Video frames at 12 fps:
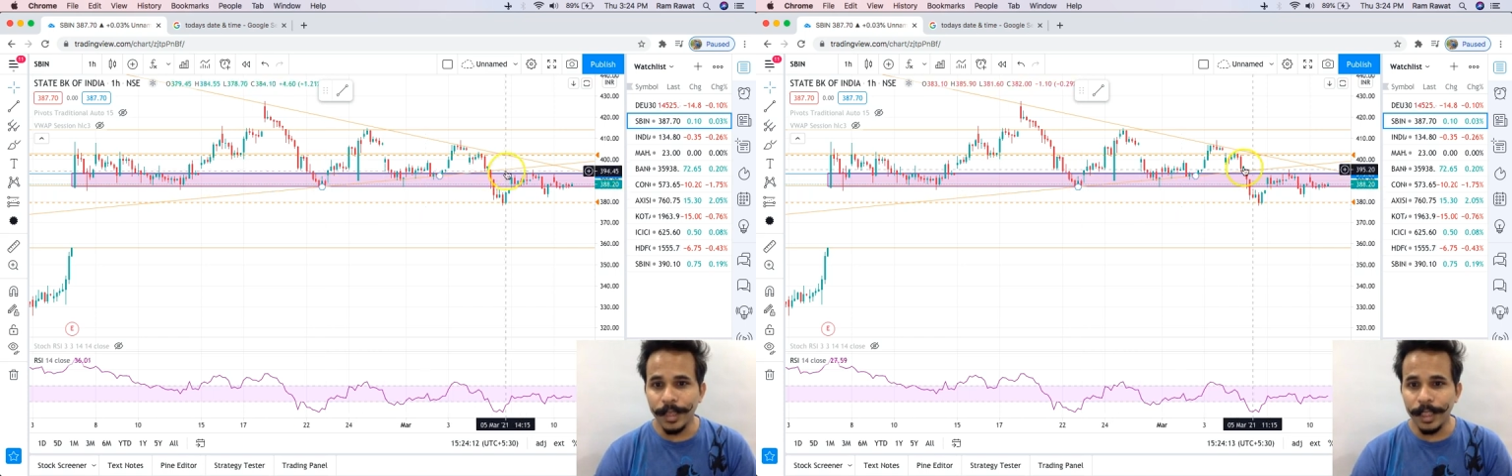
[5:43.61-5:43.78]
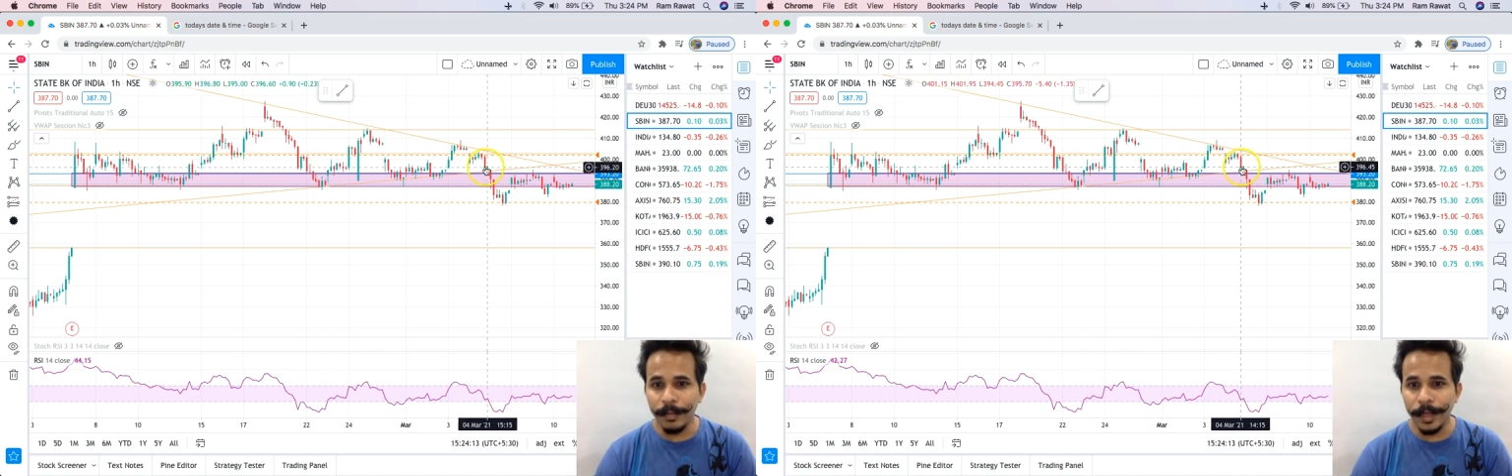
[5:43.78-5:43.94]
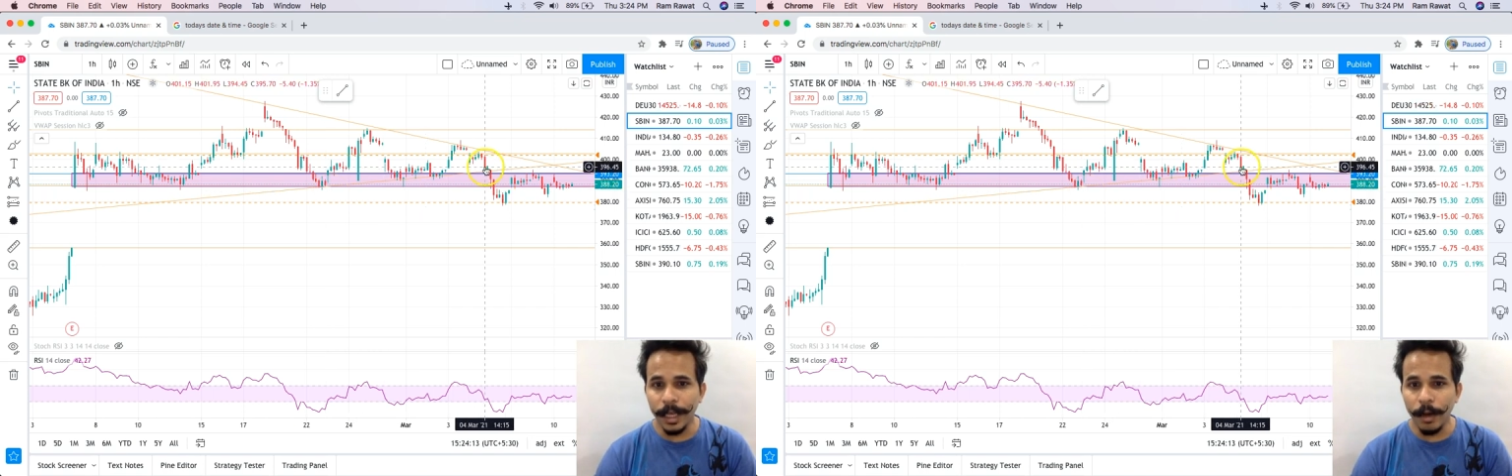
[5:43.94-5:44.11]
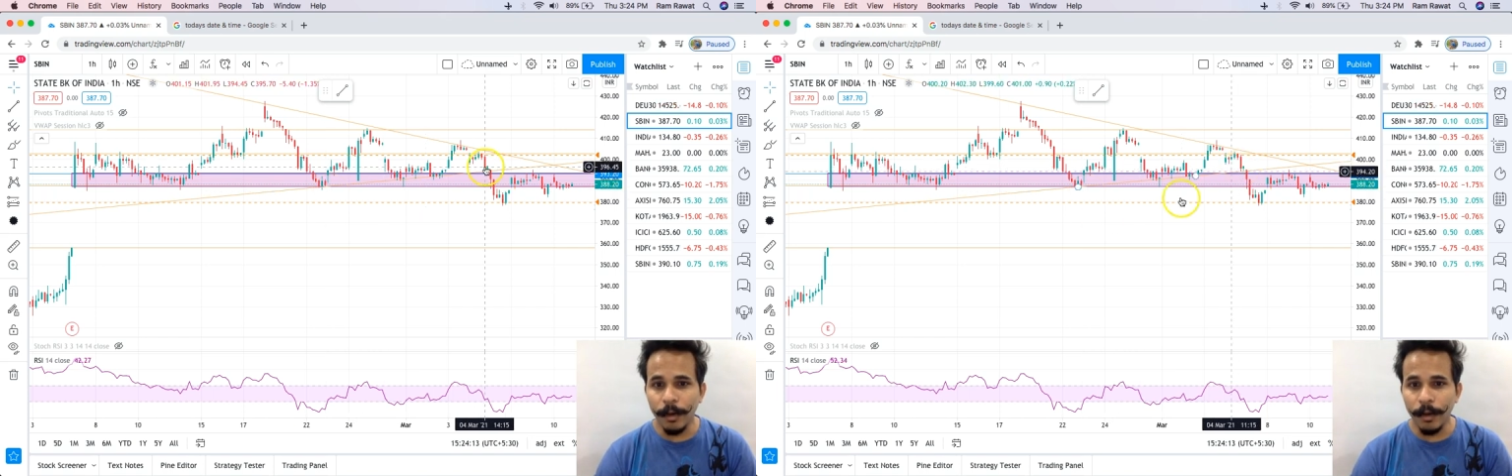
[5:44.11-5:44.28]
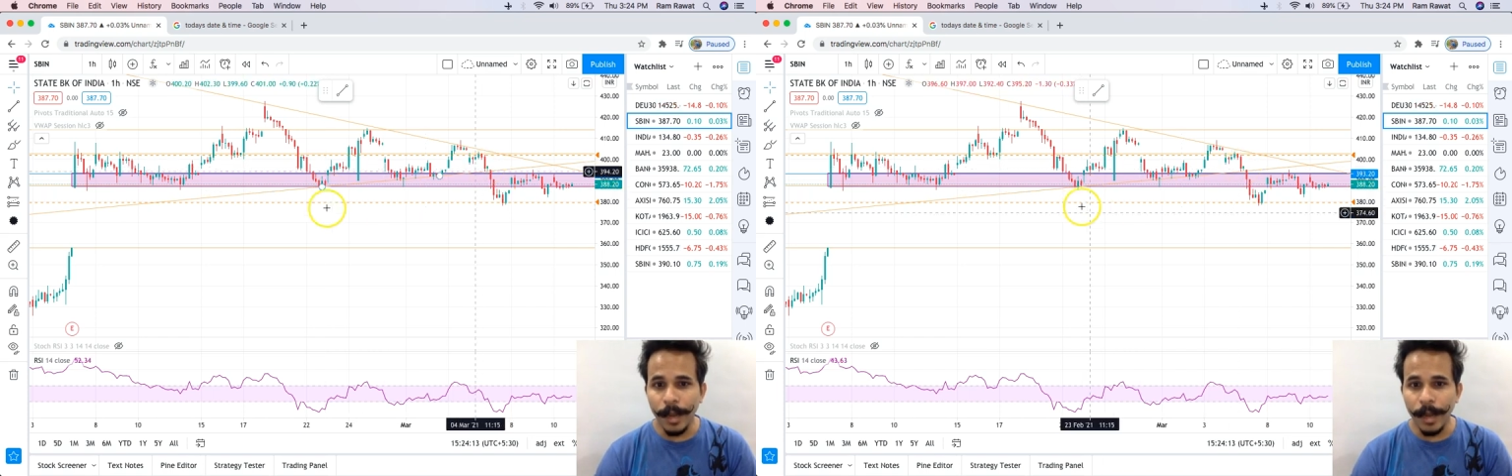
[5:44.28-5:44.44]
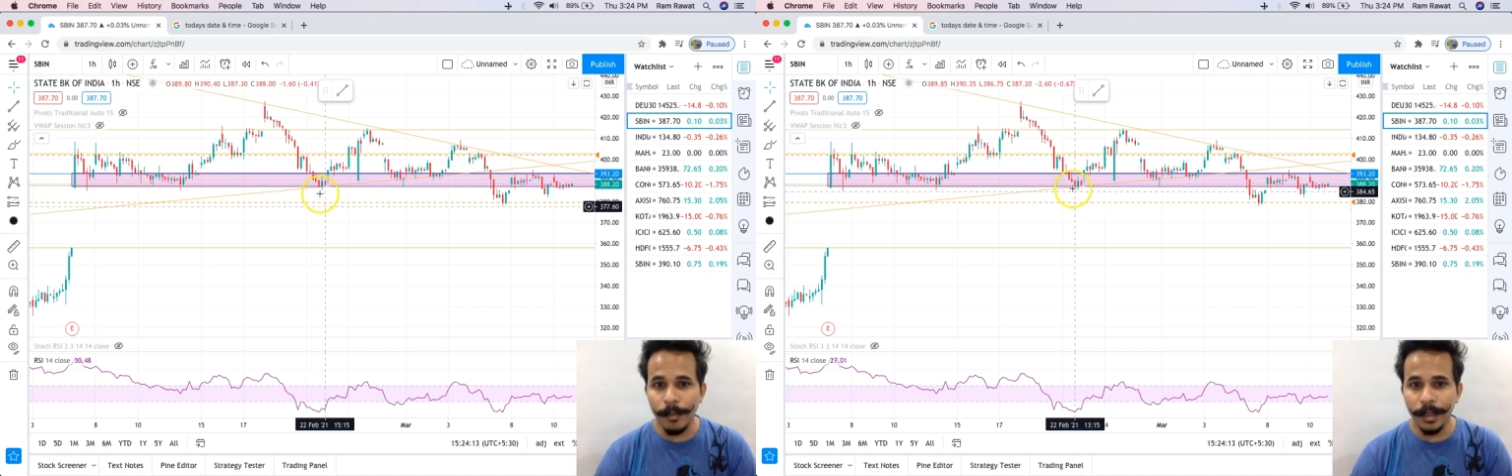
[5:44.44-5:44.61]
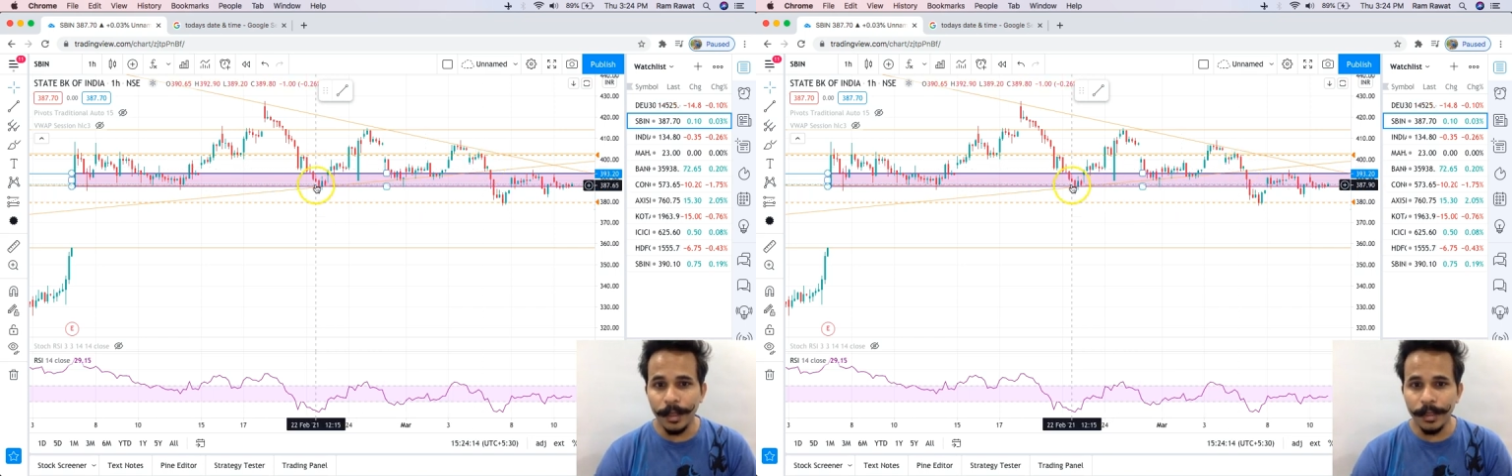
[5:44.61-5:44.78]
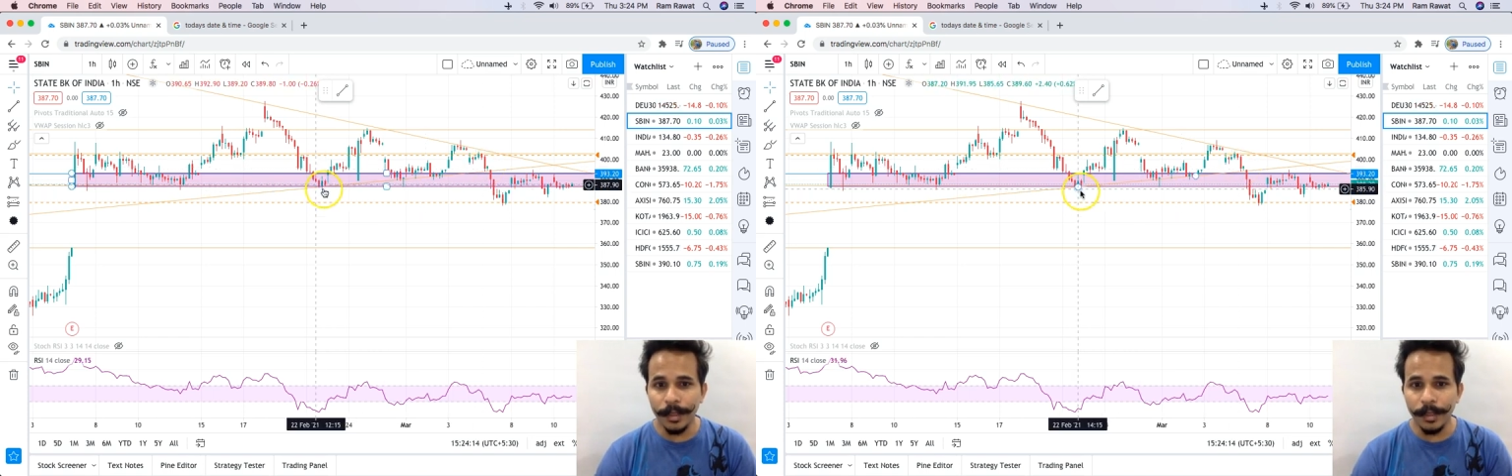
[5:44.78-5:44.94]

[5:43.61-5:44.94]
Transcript: this breakout happened,